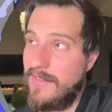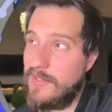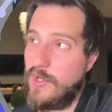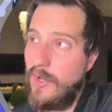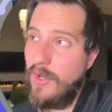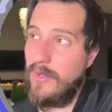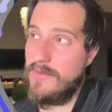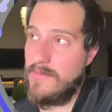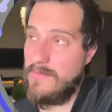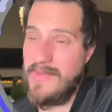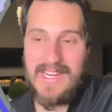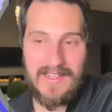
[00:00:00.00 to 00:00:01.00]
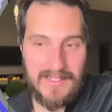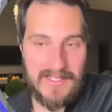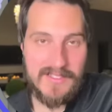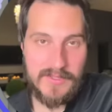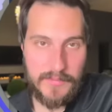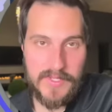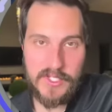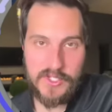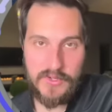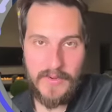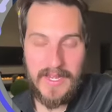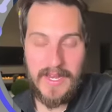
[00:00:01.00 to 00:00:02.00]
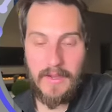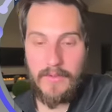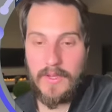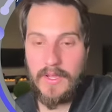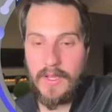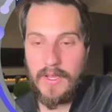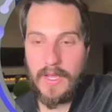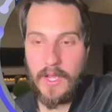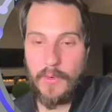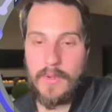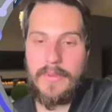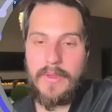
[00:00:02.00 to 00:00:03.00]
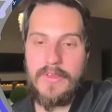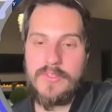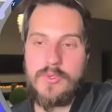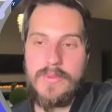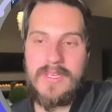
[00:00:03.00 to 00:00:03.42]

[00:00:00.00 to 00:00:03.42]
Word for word: let's call it meaningless position right now. I want to build it to be